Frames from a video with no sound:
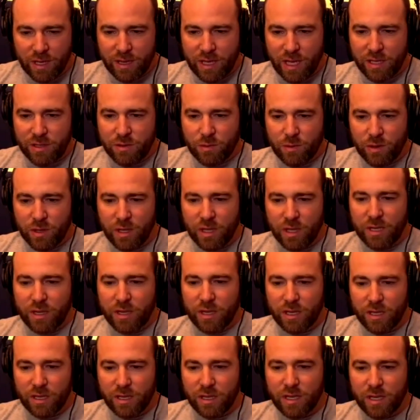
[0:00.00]
That's really
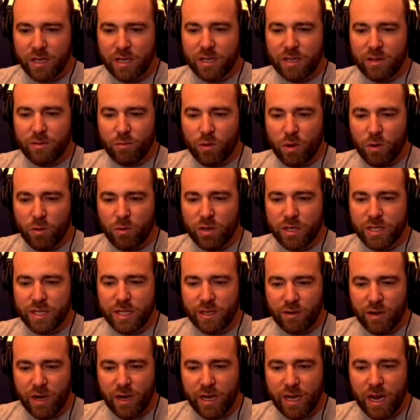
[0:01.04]
the what we're
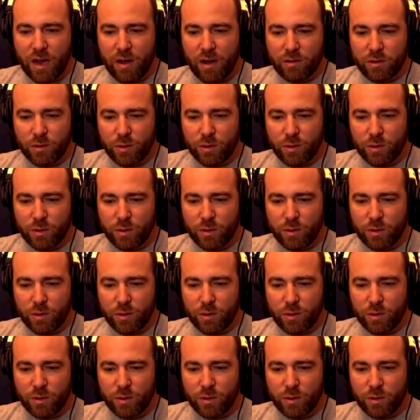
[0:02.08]
seeing right now.